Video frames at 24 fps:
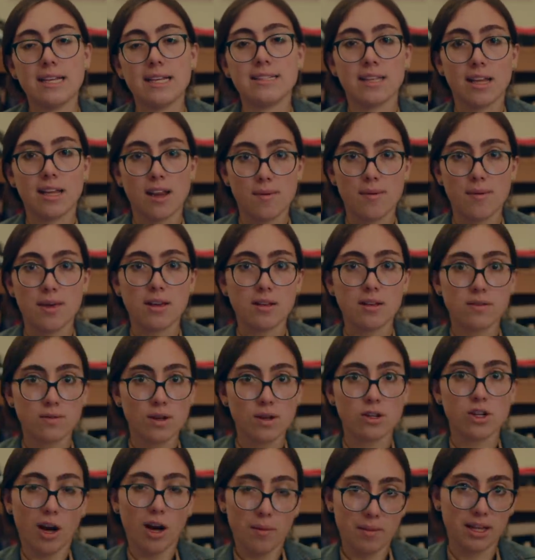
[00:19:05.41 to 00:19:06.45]
is going to be
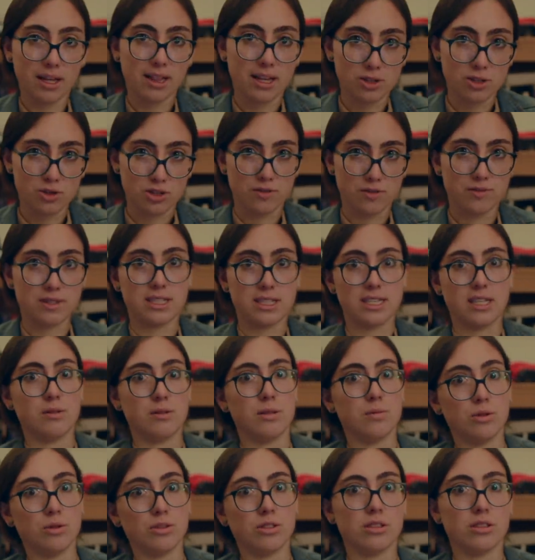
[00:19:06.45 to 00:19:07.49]
a topic that's sort of
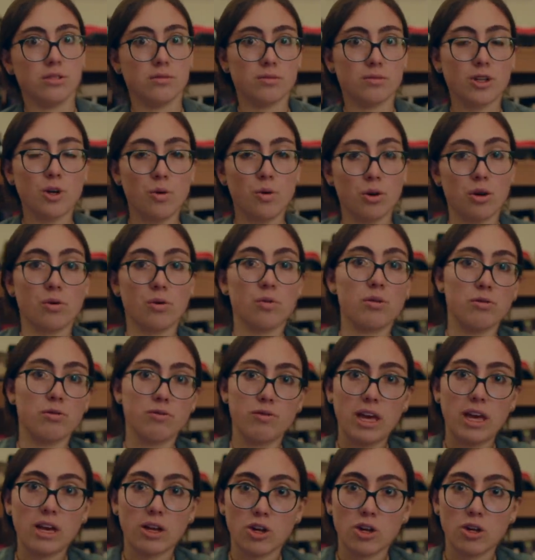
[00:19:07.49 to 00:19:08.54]
susceptible to quote
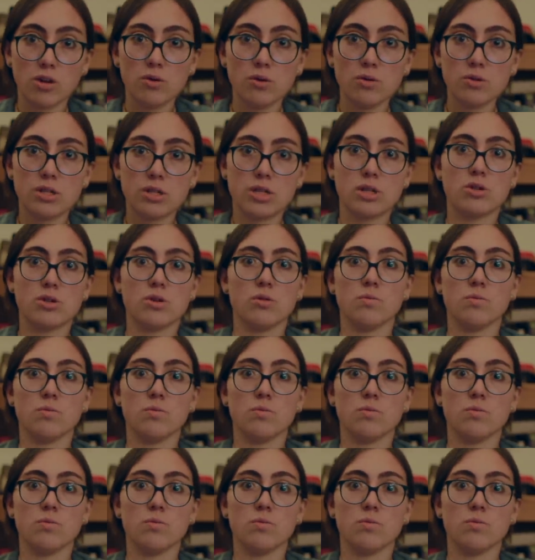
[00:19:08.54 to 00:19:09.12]
unquote fake news.